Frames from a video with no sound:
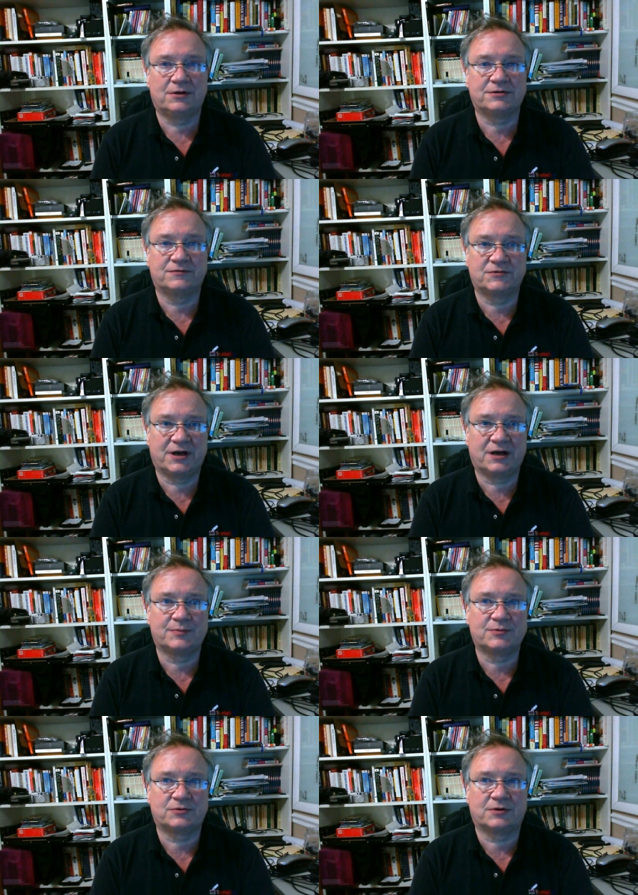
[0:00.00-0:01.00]
loss of
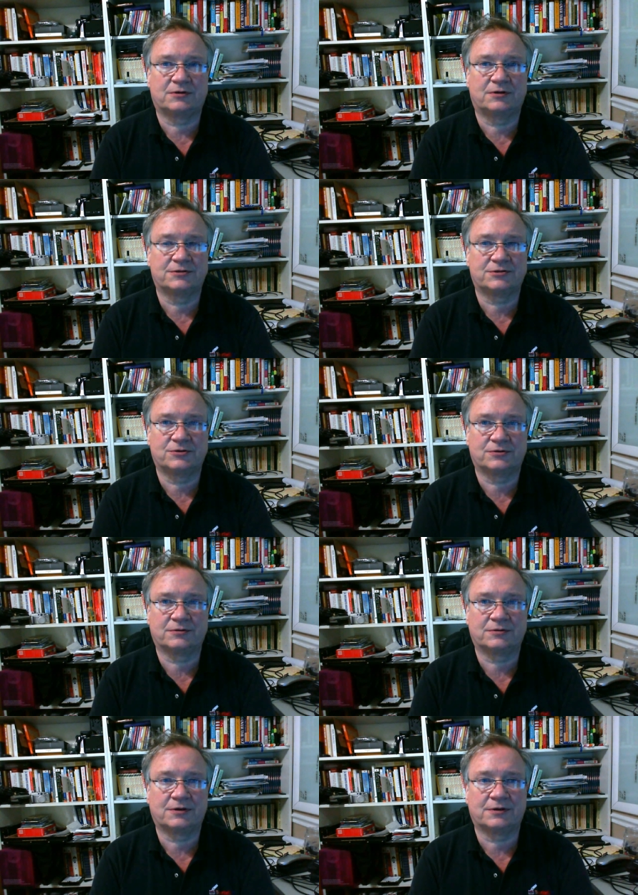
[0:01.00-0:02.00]
jobs or
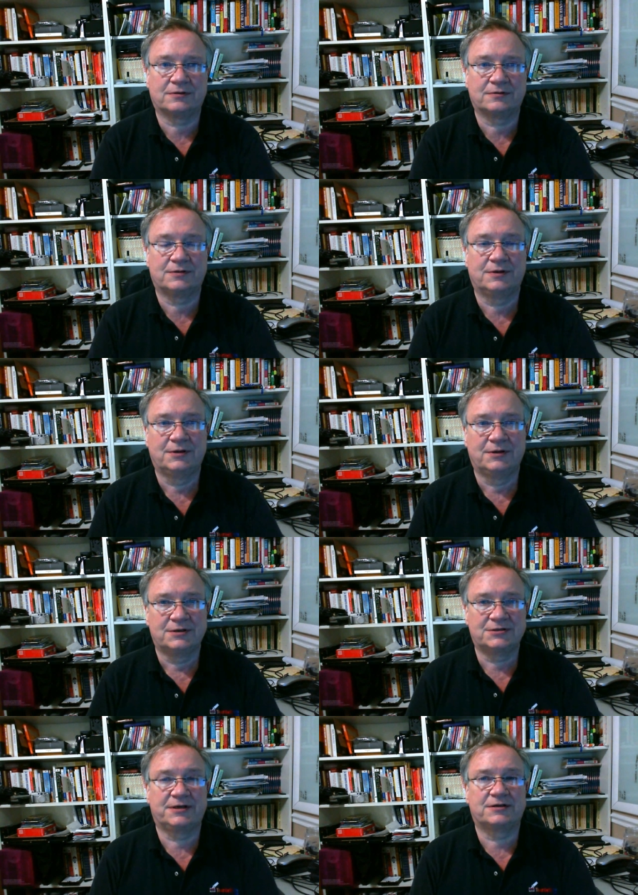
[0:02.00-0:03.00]
uncertain
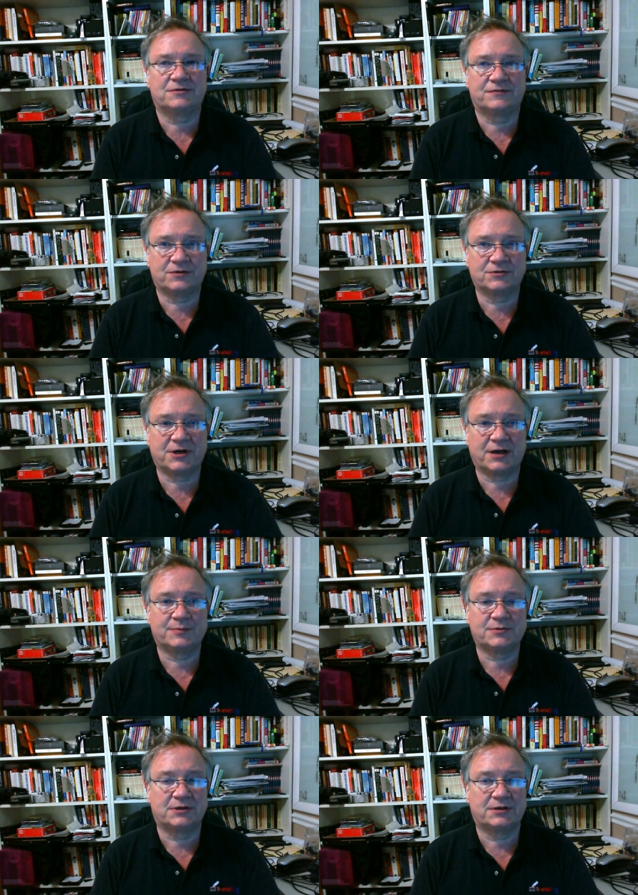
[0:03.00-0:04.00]
status of their
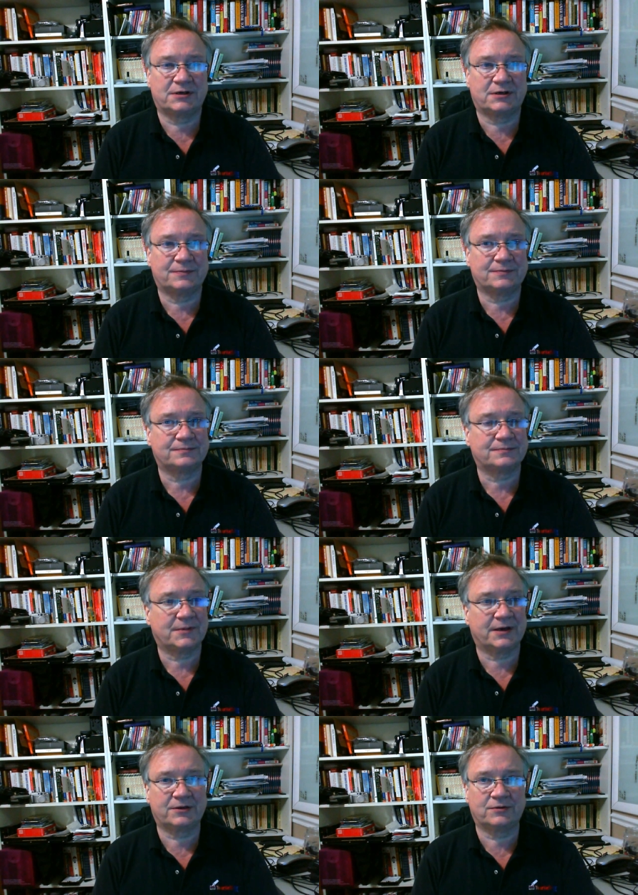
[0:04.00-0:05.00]
jobs.
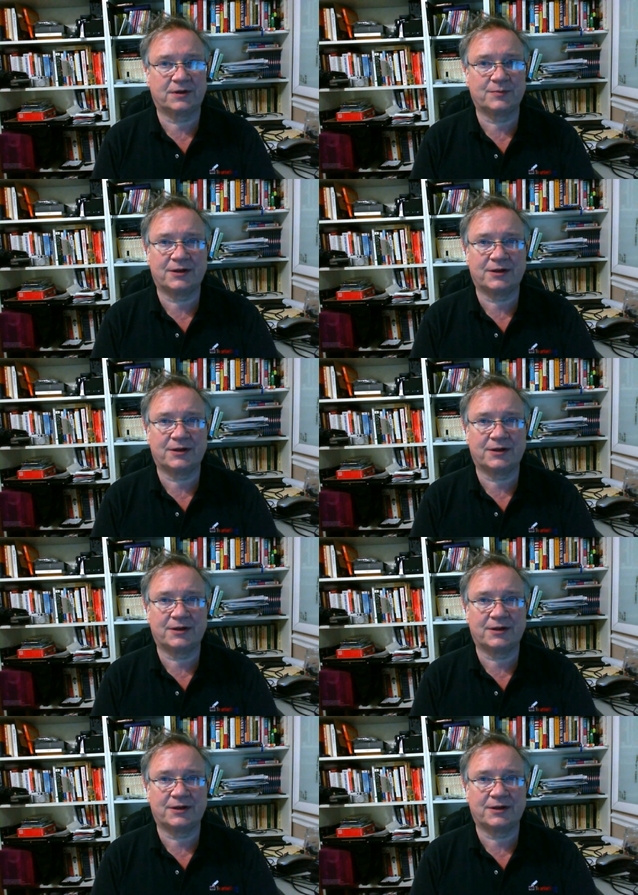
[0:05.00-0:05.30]
I can only